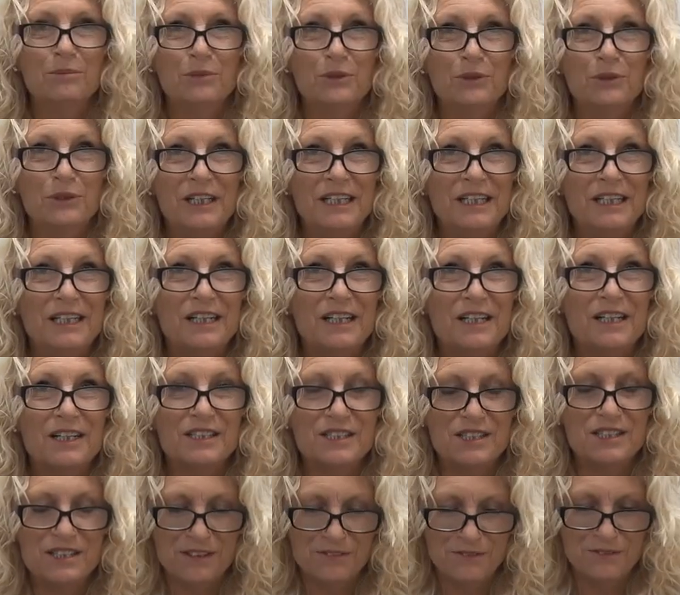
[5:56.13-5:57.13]
Morning,
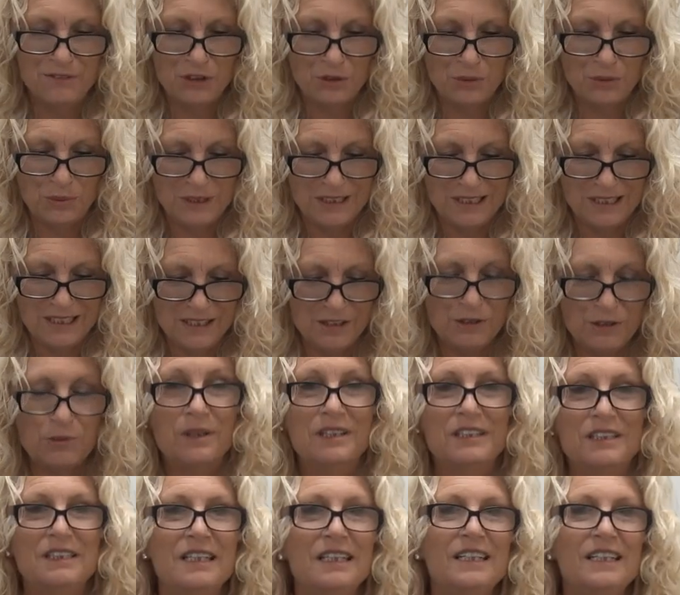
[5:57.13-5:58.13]
class of
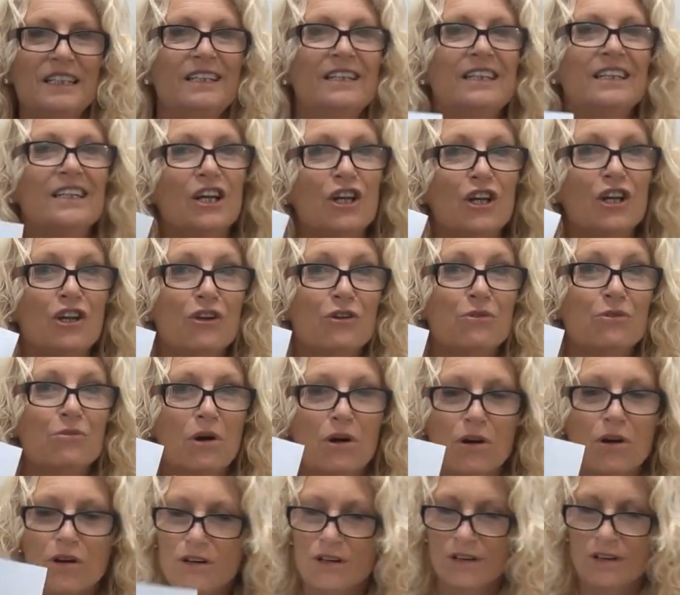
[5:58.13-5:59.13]
2020. You
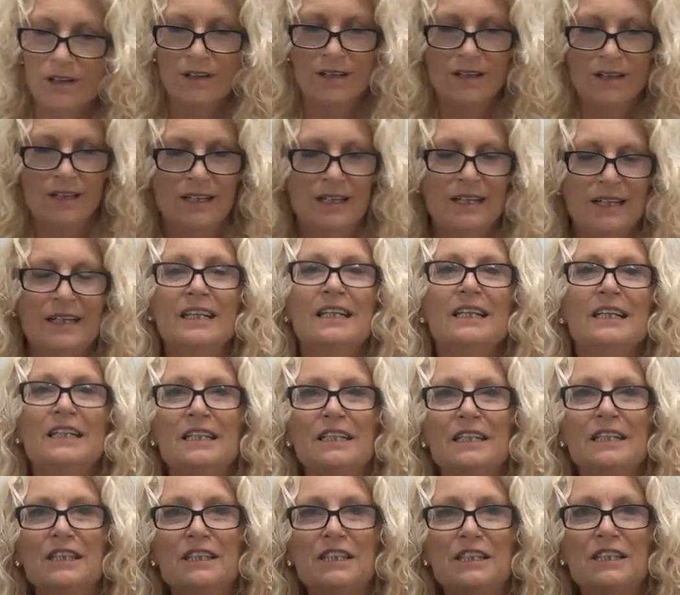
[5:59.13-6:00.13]
rock.
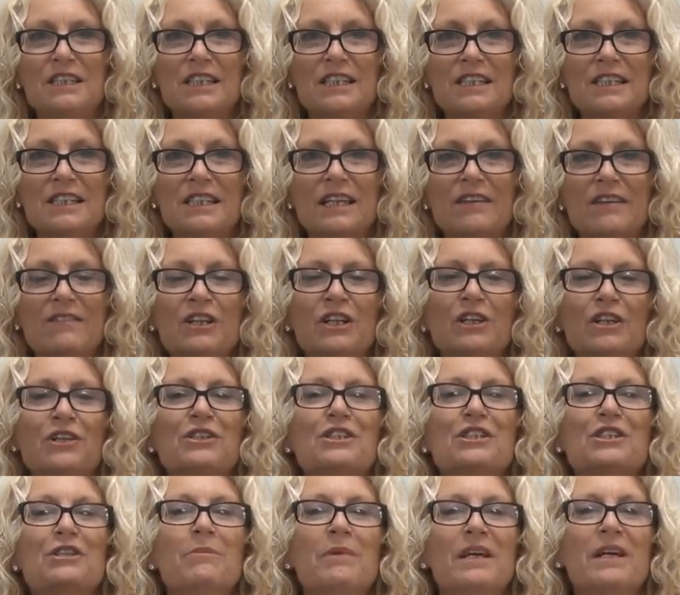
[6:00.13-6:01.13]
Just giving you
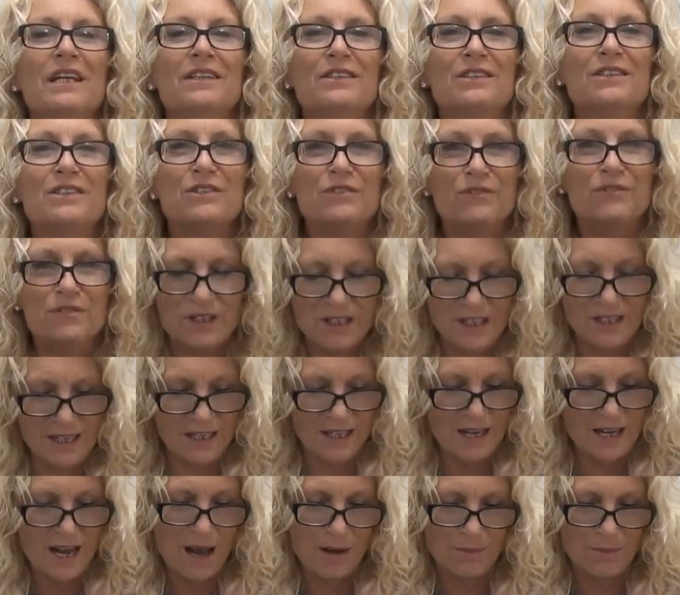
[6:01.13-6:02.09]
some hints for the